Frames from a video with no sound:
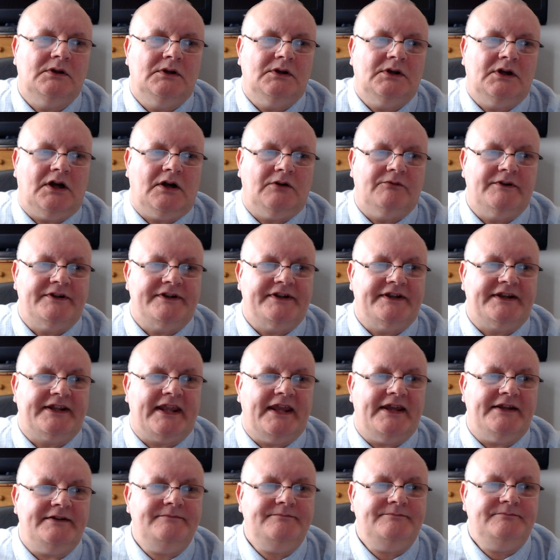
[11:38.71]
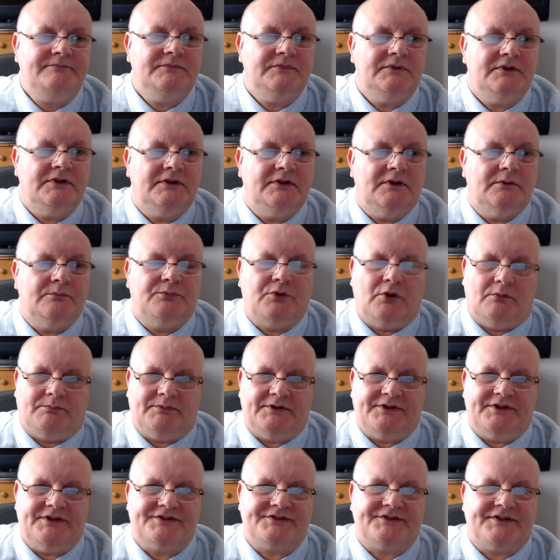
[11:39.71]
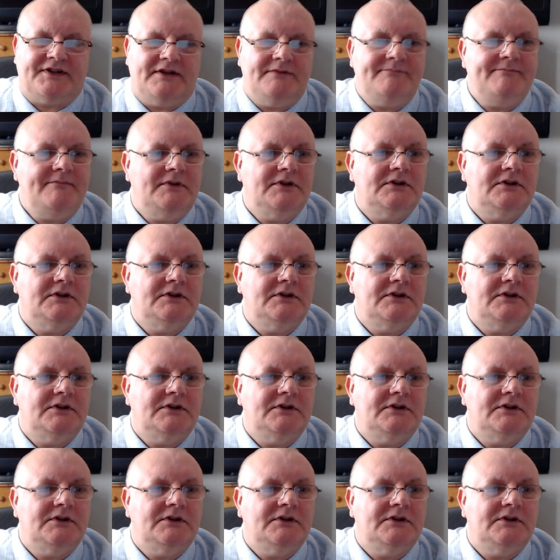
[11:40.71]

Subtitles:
I'll read it again, properly this time.